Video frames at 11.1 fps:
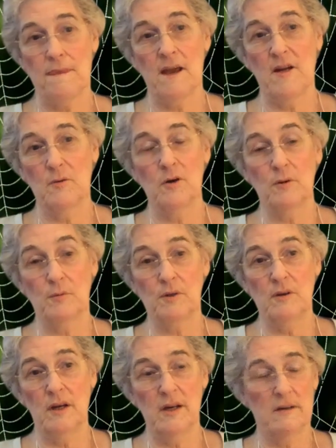work with what you
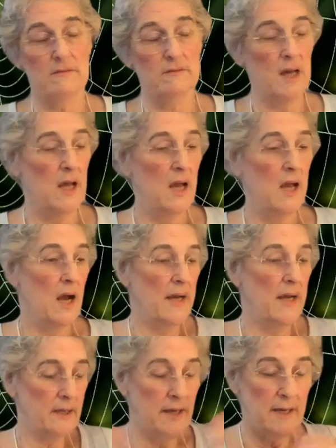have. I
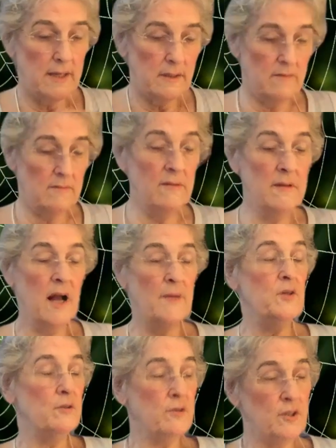can't. I'm
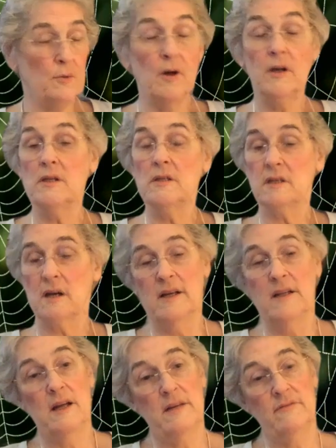used to working
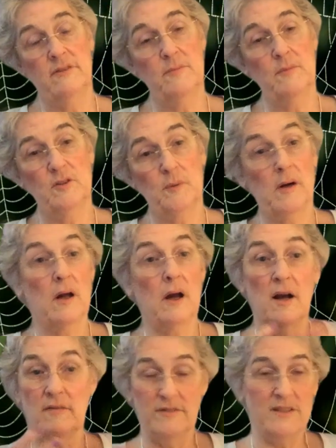skyclad for the most part.
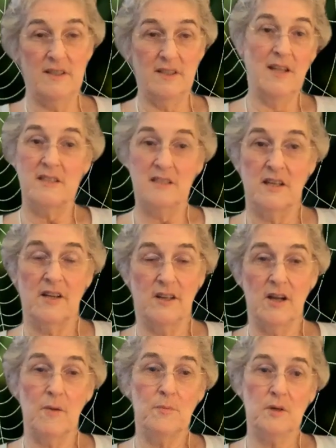Obviously, that's not an
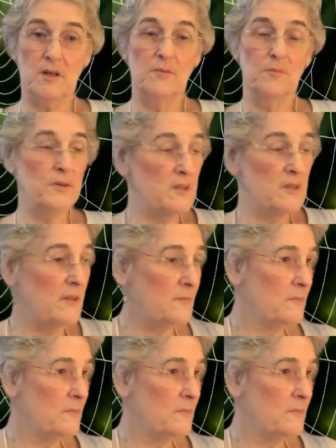option in prison.